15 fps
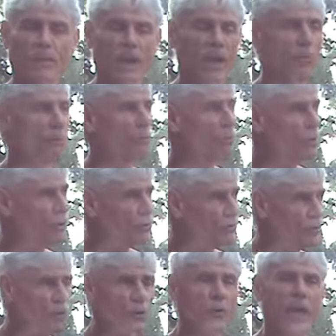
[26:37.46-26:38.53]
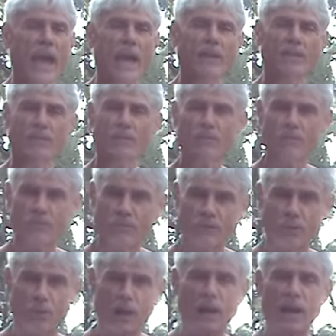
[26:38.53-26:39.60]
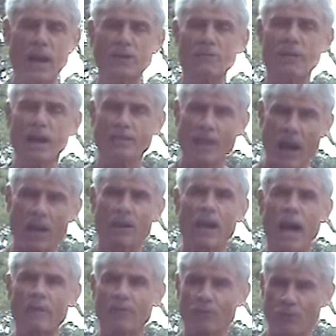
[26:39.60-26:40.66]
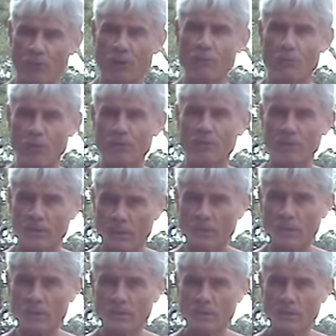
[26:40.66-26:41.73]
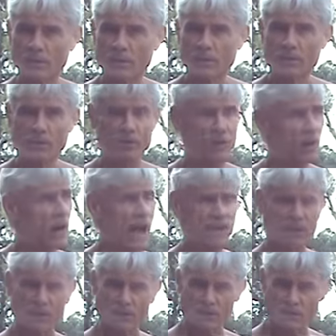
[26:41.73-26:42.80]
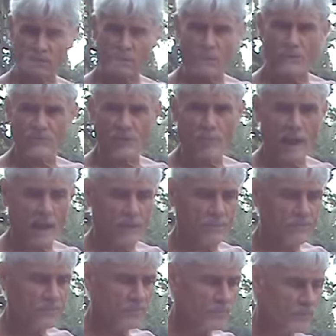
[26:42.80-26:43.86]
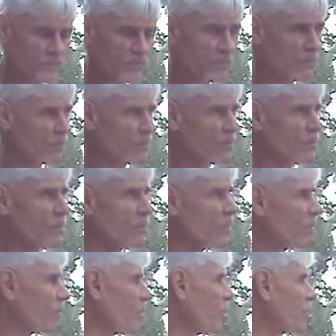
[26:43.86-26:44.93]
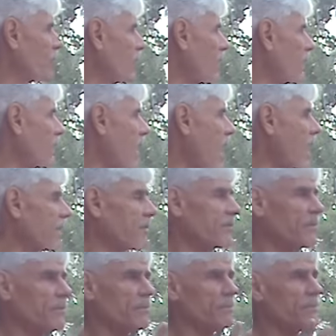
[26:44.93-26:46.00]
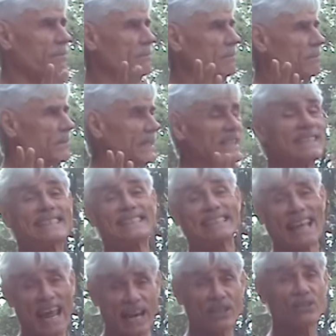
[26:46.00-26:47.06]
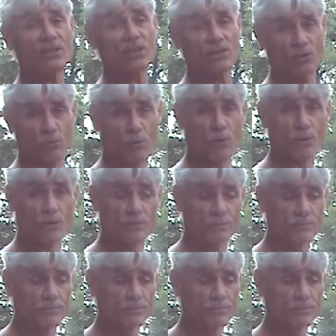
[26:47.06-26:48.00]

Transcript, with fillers: And when you do that, you realize now, now life is really worth living. There's a lot to get discouraged about. There's a lot of insanity in the world.